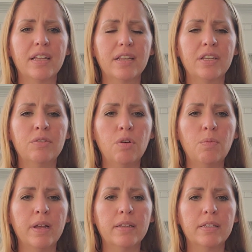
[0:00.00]
you don't
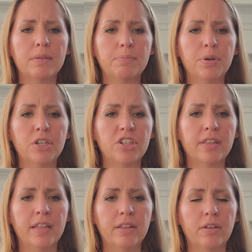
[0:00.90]
want to push and
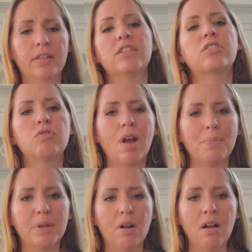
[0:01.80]
then they just drop
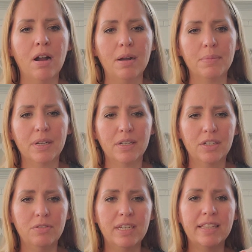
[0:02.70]
their arm.
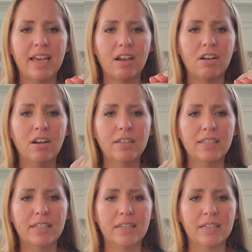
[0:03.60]
You need that
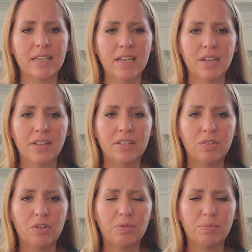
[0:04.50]
constant, so
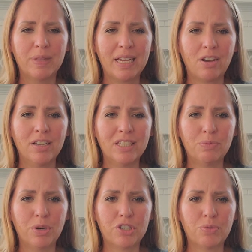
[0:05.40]
that constant
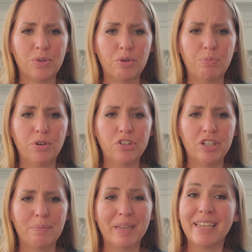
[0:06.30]
pressure where they're pushing
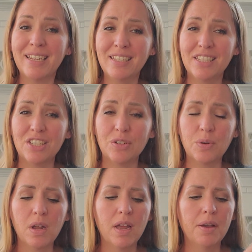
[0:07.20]
up against you,
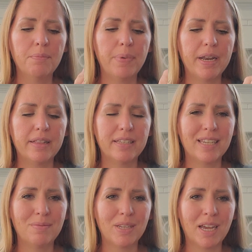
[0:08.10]
but at the
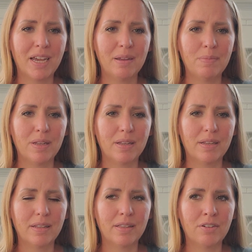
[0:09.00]
same time,
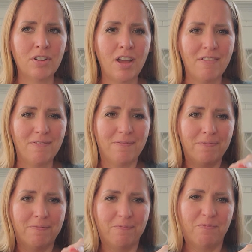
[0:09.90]
they're not
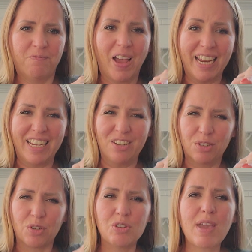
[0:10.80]
fighting you
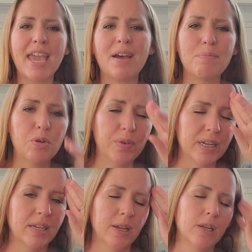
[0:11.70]
so you can't move
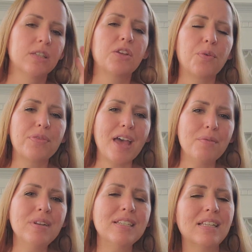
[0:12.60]
it. So that one is a